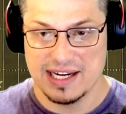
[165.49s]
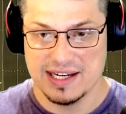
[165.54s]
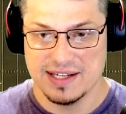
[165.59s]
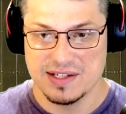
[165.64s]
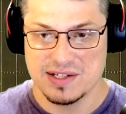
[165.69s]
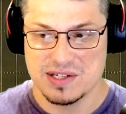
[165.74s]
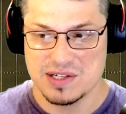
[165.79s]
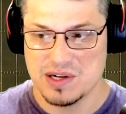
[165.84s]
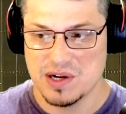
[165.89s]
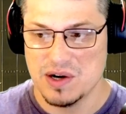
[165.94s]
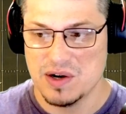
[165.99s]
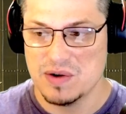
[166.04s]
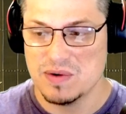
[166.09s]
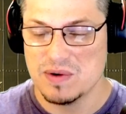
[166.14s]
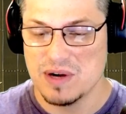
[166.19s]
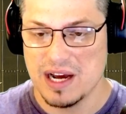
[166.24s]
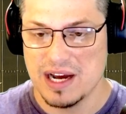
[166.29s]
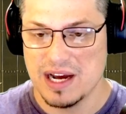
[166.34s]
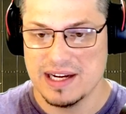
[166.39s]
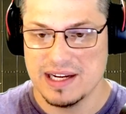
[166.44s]
in
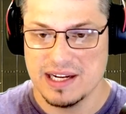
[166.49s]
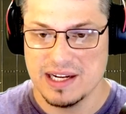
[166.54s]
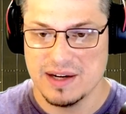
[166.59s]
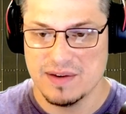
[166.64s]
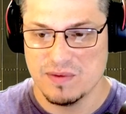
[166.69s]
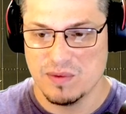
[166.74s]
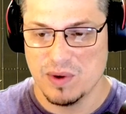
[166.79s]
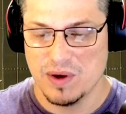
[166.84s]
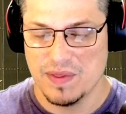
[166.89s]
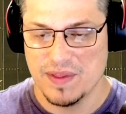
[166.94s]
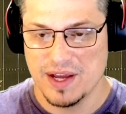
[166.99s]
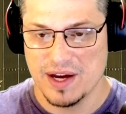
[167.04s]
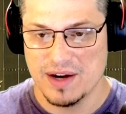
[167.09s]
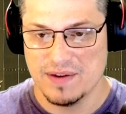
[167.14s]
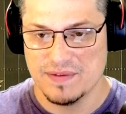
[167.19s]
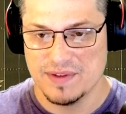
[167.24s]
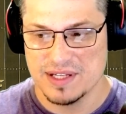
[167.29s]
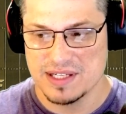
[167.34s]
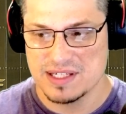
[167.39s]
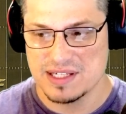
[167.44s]
stone idea of what the
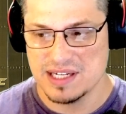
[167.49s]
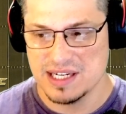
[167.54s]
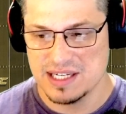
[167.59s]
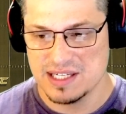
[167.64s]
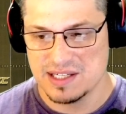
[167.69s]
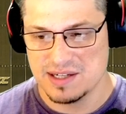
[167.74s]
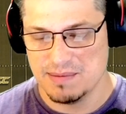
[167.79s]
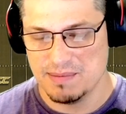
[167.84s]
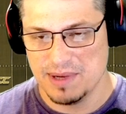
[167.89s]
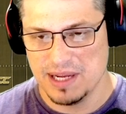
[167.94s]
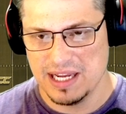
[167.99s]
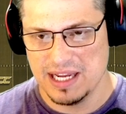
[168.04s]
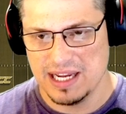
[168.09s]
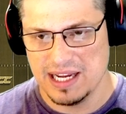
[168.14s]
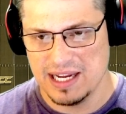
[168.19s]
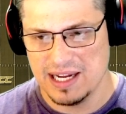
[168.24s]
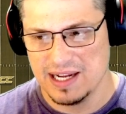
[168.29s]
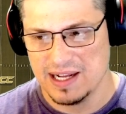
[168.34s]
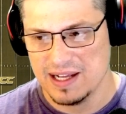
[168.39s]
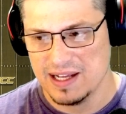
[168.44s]
offense needs to
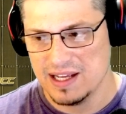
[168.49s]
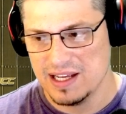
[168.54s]
be.